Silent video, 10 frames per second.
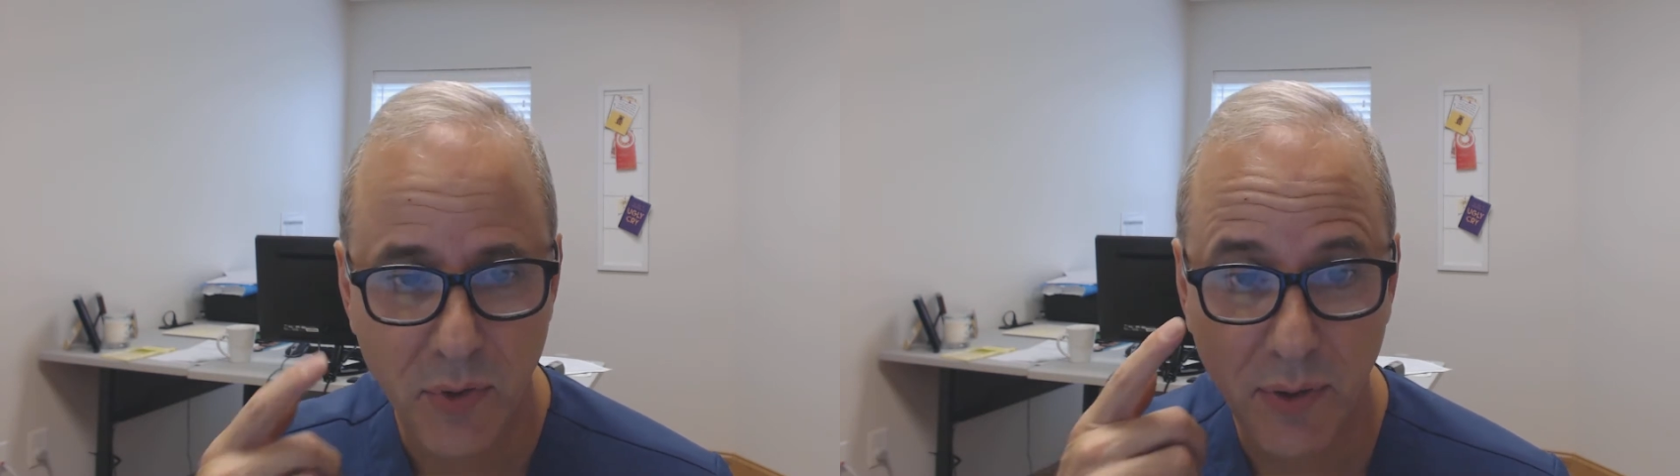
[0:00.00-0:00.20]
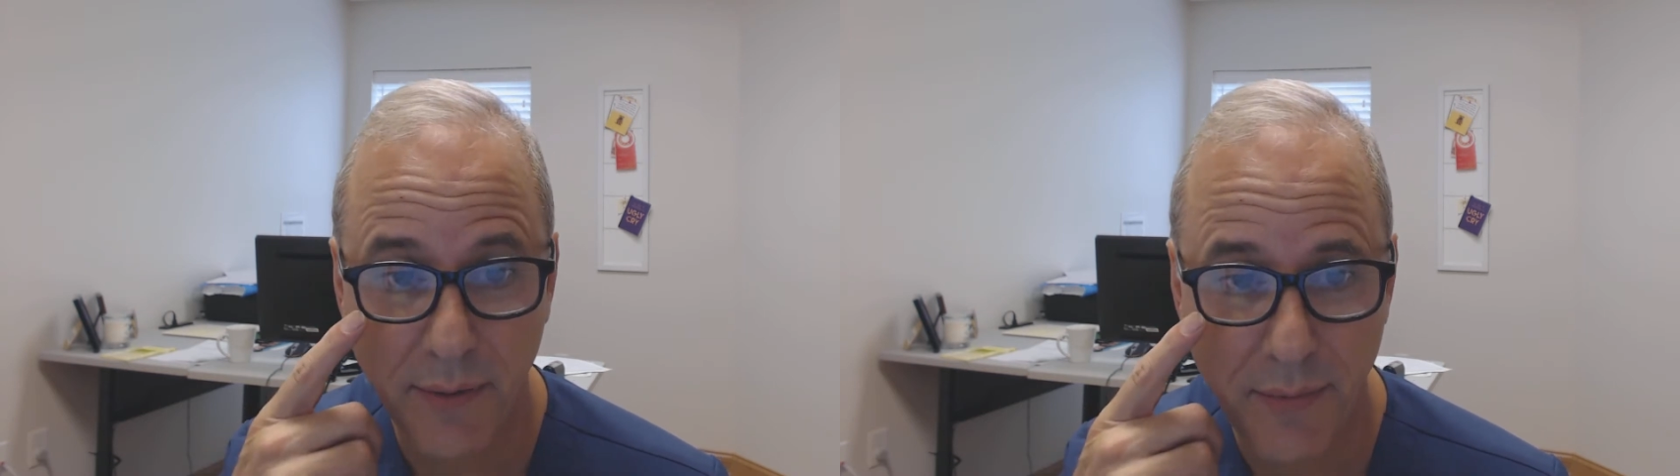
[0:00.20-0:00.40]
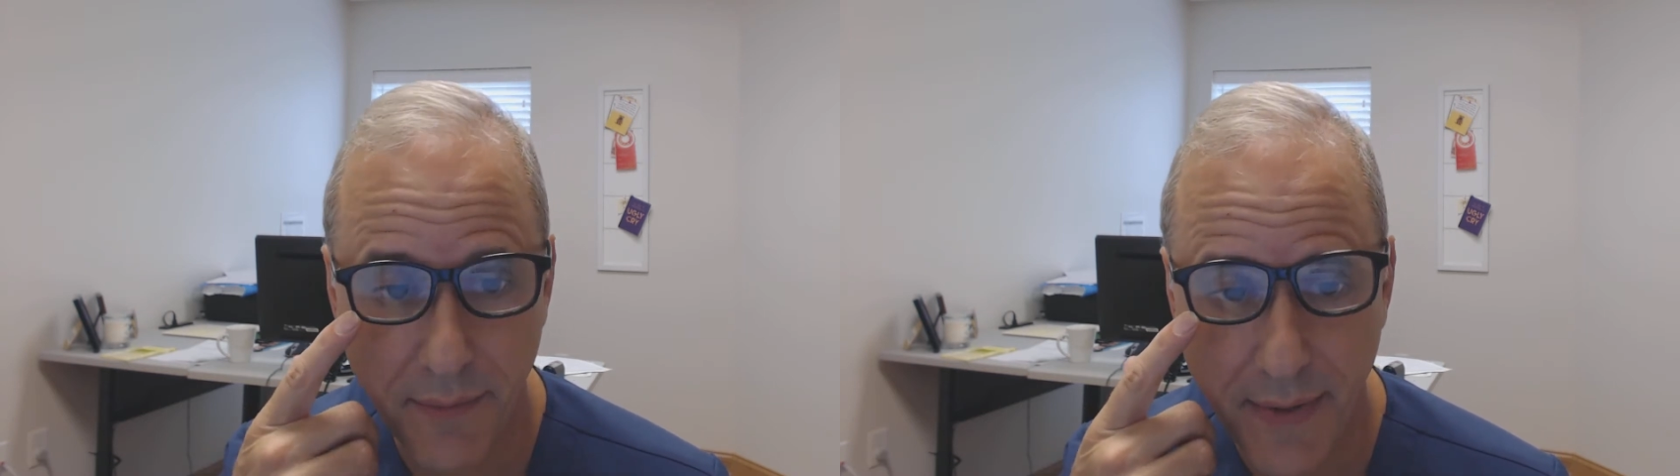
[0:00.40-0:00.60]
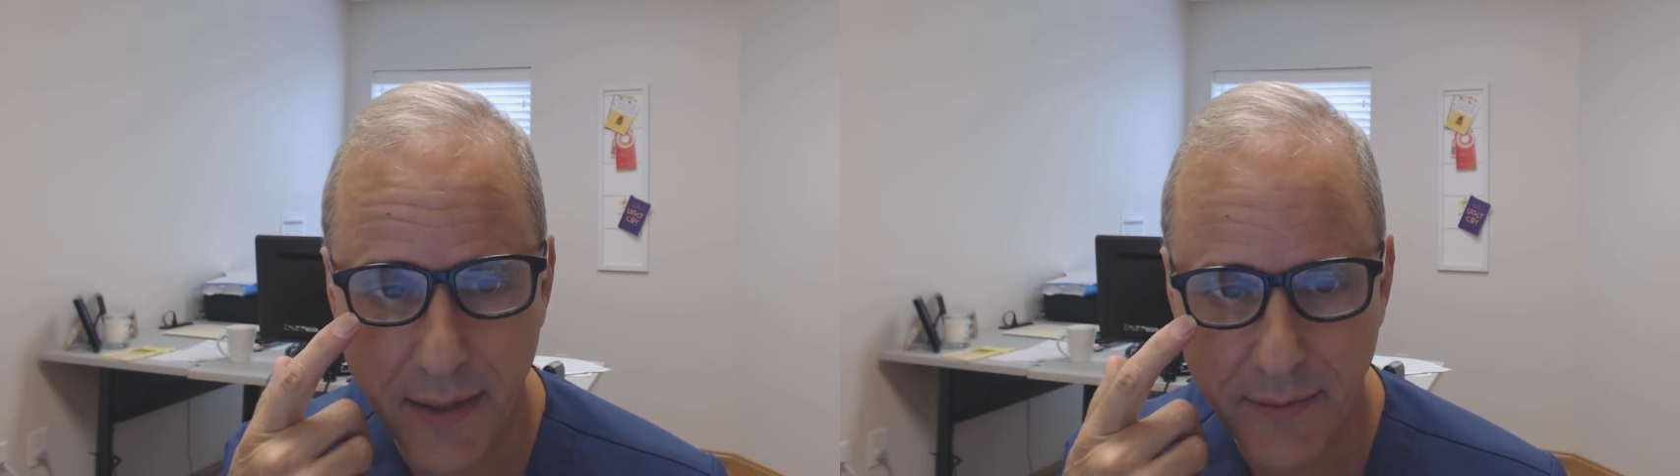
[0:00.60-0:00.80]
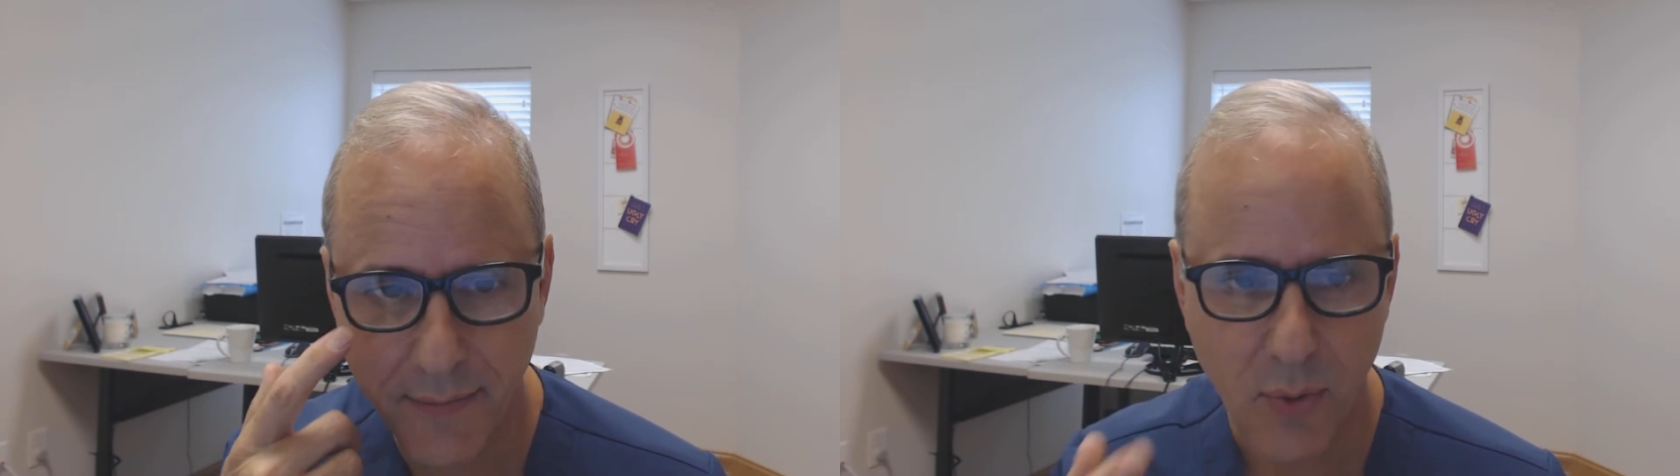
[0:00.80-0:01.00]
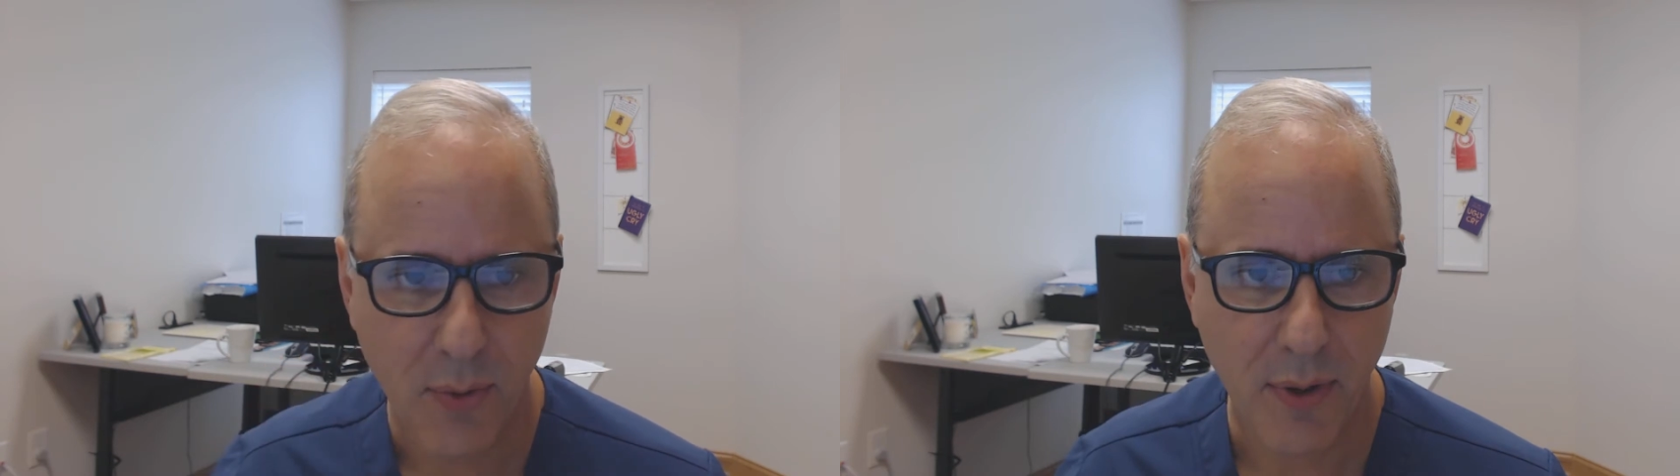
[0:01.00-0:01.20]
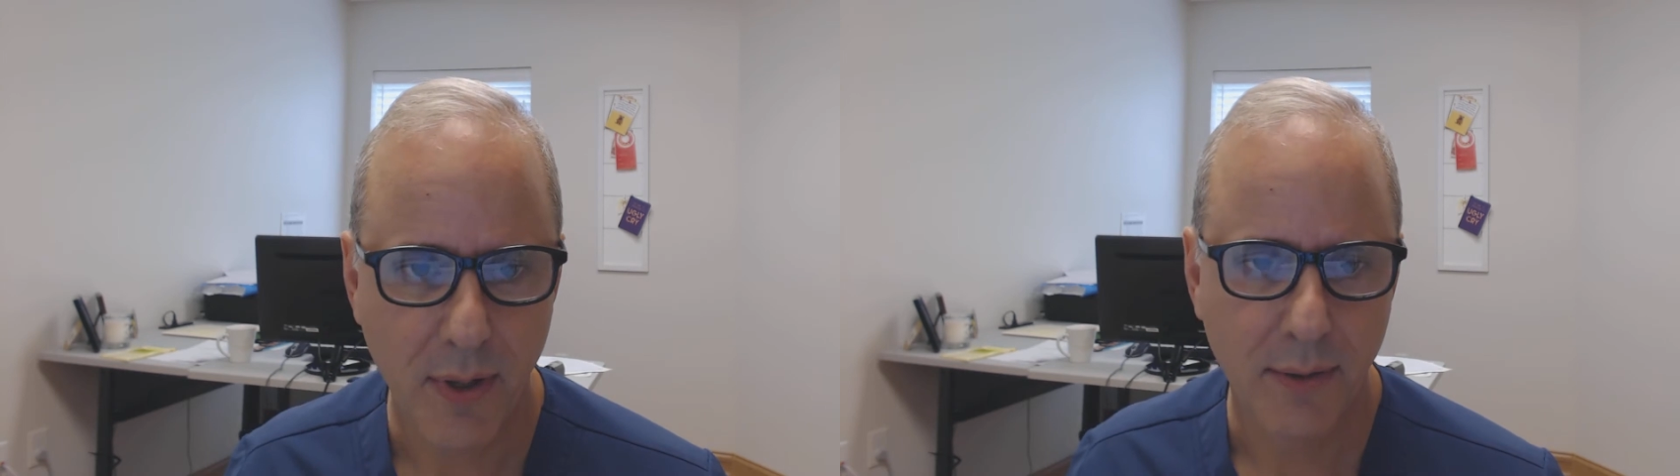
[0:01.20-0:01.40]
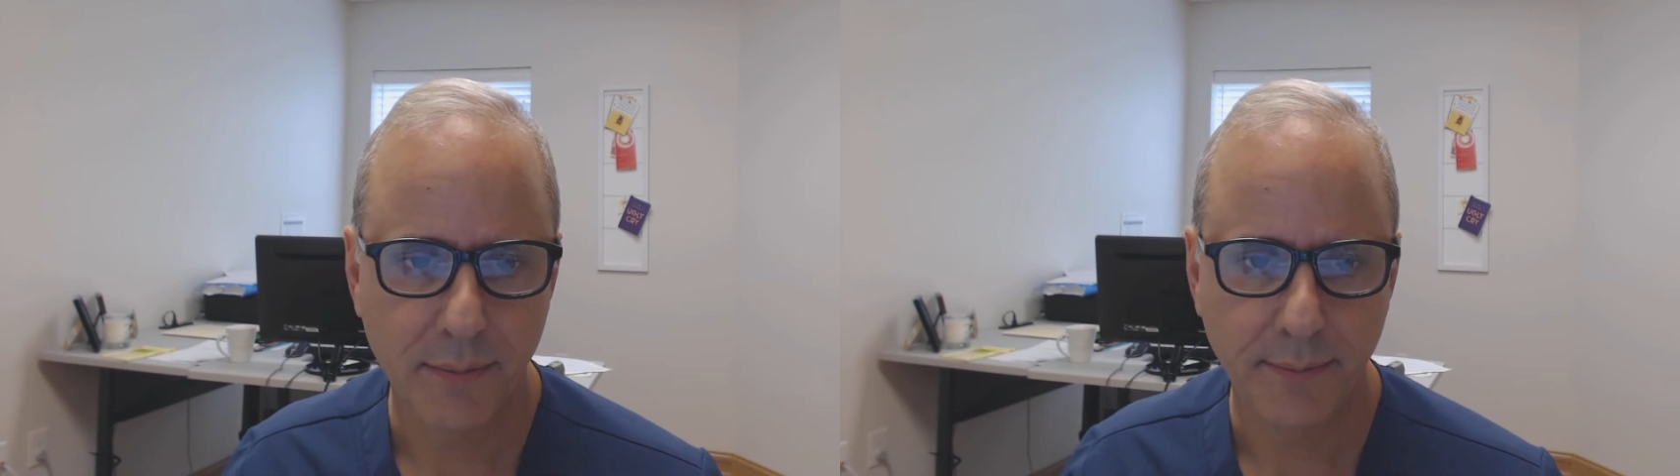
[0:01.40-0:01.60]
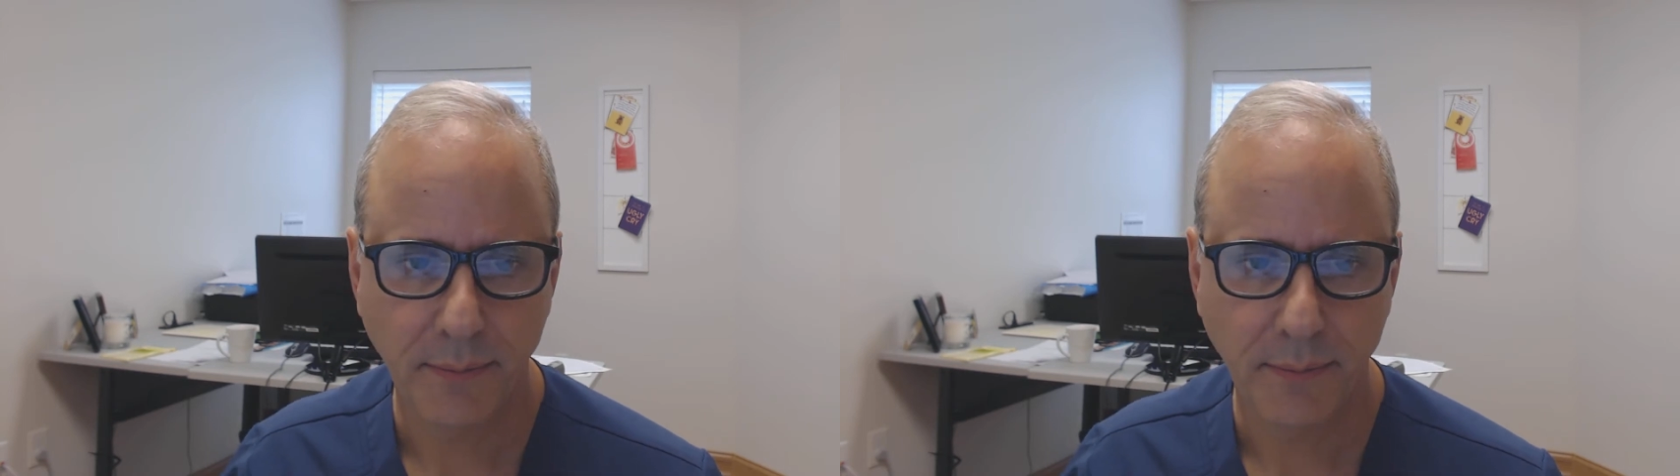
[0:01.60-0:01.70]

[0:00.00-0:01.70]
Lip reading: So if you fast forward